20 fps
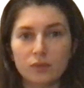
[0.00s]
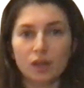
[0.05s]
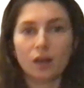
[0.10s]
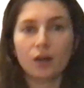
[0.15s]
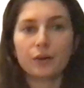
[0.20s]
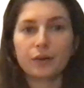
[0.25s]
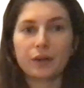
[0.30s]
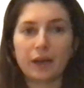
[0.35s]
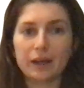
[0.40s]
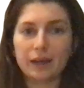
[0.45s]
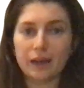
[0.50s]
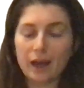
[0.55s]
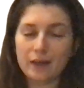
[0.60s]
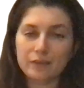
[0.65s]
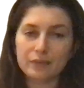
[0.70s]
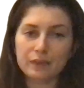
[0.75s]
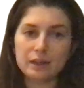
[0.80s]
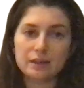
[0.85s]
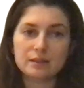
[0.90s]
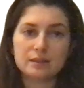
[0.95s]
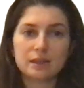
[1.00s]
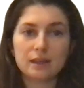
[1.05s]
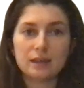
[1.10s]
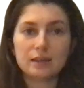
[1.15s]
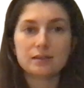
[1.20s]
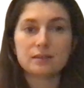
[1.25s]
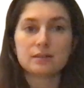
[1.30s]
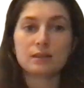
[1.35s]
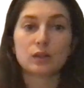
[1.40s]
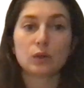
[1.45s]
Okay, and this
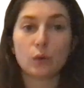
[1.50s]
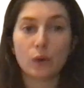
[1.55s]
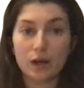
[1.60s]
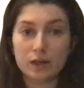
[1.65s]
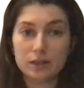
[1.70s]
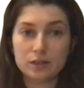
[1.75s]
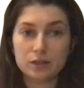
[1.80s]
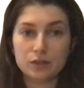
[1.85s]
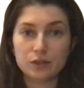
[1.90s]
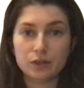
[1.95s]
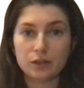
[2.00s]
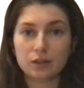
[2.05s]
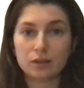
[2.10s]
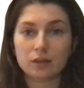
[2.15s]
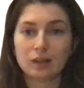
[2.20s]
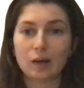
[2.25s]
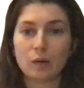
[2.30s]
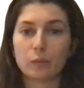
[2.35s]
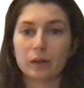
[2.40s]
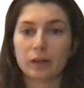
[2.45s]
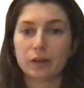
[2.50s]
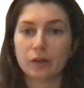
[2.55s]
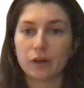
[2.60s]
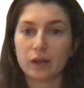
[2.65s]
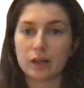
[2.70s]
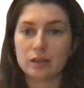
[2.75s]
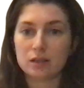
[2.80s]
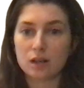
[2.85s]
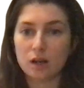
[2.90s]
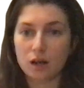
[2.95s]
is the question that we're
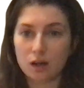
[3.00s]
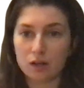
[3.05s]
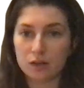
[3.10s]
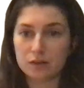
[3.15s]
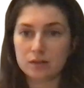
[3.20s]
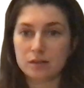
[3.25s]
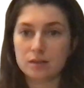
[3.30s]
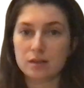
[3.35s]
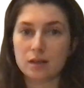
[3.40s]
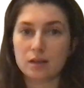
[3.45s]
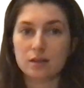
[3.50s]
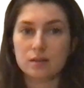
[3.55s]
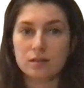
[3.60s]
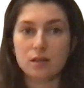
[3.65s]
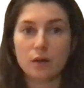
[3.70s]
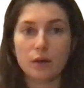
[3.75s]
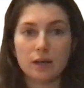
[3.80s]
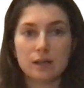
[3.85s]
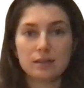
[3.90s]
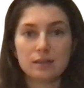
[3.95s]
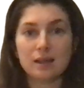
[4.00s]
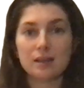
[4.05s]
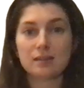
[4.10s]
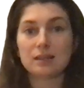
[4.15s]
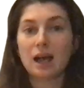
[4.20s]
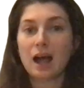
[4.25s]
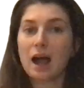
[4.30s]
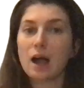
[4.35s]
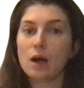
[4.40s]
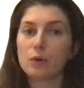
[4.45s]
going to answer. So it says,
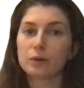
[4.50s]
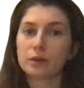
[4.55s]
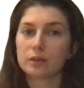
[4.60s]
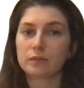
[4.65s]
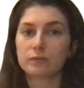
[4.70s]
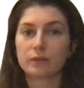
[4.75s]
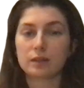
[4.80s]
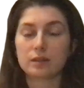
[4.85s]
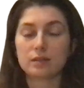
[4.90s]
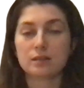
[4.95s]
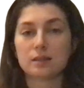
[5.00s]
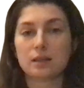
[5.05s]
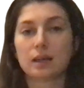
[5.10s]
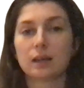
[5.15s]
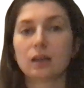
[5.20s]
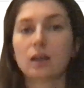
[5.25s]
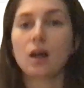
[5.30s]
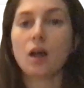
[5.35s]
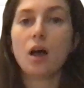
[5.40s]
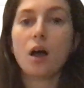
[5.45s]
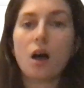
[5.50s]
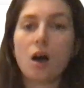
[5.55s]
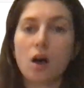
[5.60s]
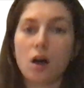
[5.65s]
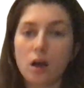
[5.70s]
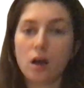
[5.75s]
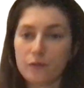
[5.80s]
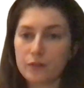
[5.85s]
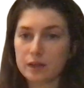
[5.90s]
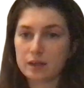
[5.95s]
How convincing
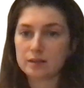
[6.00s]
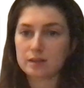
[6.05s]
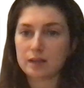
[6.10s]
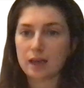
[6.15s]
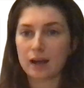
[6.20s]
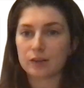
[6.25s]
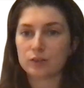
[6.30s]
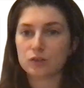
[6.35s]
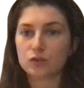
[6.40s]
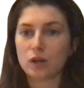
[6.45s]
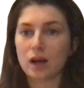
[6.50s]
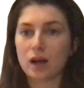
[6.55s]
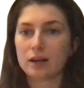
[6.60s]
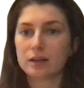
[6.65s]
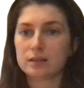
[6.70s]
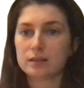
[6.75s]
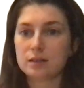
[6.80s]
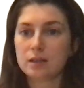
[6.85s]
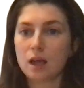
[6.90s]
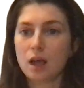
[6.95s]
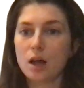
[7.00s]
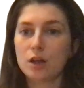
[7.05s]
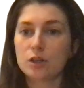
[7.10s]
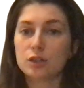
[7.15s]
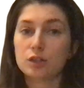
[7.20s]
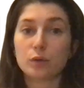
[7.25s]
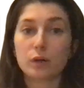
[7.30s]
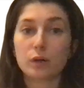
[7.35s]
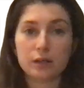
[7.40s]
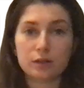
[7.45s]
are these extracts
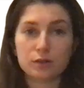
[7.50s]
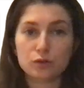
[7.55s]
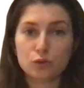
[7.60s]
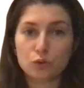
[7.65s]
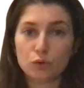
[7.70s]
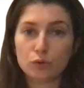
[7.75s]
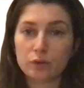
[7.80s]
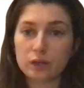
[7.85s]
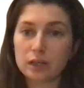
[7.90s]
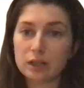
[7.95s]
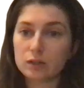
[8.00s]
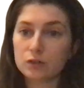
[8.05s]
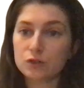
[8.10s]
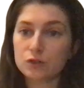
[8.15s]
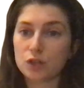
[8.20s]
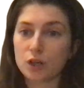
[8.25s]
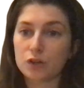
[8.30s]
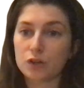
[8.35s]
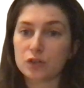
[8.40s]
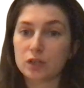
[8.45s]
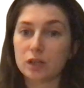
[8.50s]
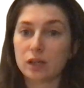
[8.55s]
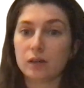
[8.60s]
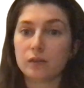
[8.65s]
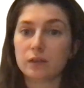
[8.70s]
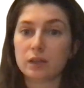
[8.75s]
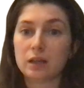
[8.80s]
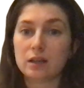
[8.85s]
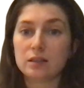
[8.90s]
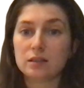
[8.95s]
to a historian judging
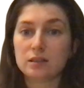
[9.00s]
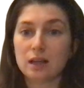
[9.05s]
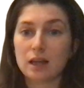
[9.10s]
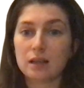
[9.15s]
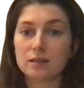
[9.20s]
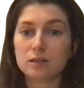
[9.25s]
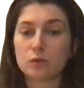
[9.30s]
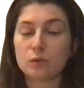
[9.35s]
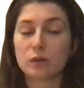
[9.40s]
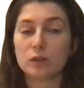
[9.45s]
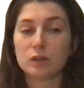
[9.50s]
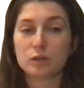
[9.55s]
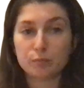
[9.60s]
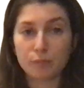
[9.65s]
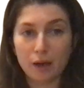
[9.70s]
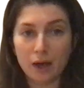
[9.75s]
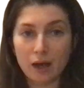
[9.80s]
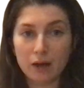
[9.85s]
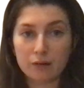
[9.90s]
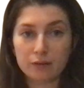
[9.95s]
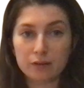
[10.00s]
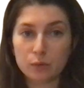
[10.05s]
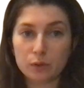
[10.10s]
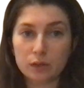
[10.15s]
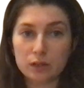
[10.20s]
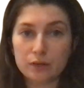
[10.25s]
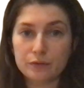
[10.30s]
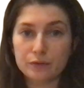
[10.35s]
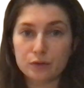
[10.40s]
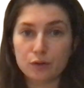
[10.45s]
the extent to which Mary, Queen
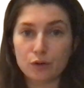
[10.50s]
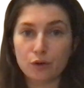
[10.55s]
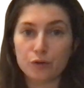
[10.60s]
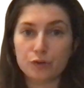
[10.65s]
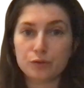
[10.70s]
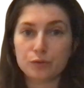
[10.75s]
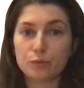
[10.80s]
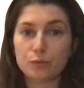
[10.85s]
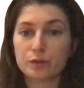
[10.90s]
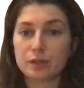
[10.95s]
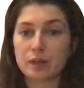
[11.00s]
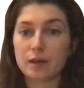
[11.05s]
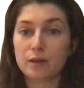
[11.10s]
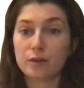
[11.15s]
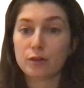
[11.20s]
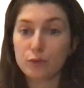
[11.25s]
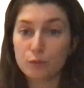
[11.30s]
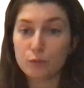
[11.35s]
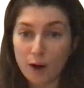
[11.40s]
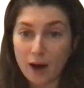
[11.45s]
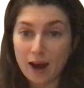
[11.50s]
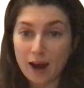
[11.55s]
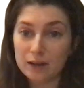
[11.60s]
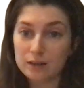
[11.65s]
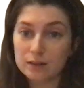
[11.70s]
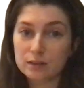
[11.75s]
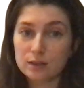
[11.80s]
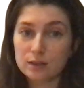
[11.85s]
of Scots, was a threat